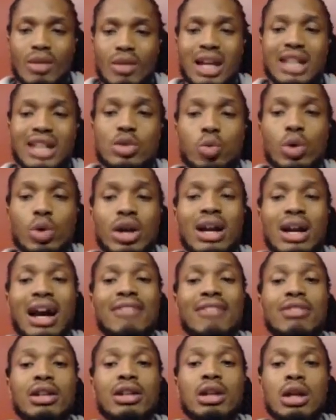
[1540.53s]
is we're
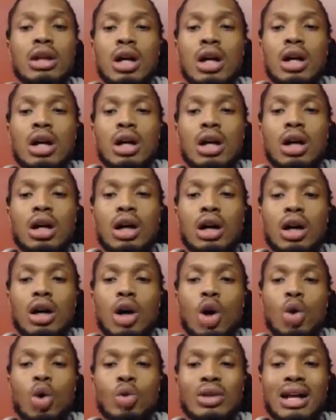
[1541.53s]
having an
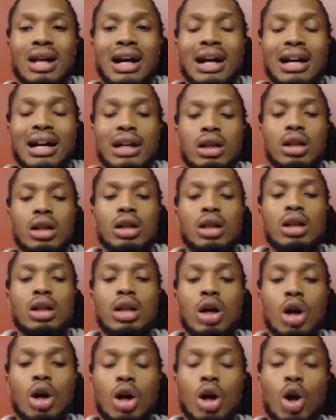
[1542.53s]
online
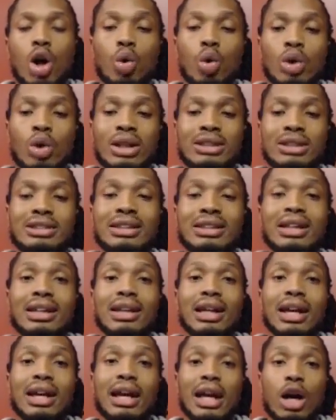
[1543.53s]

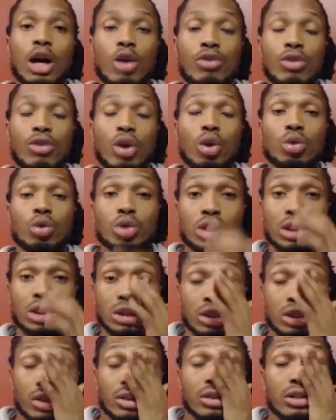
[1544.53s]
holistic health
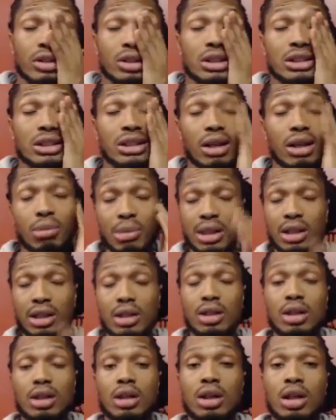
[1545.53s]
coaching summit
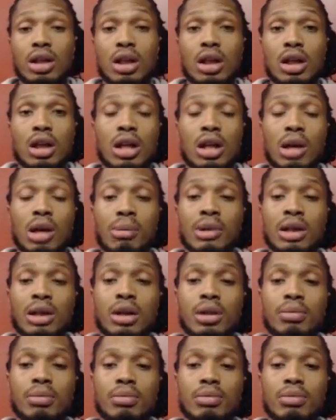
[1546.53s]
coming
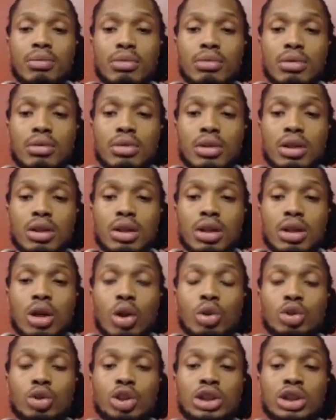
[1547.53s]
up
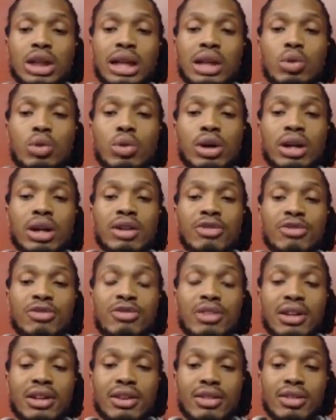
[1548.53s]
on January the
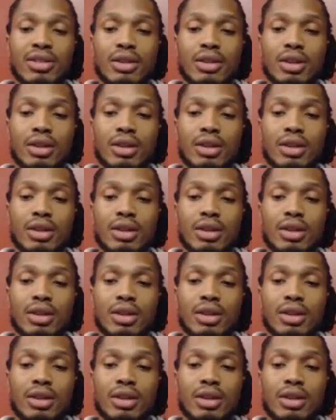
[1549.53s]
5th.